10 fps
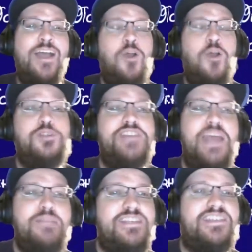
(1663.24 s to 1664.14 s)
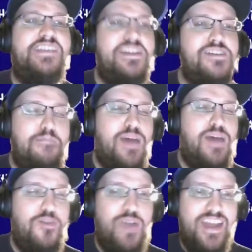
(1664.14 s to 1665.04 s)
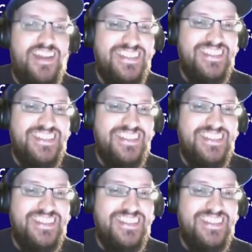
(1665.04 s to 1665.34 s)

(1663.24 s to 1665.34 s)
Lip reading: Whose name is Dylan, by the way.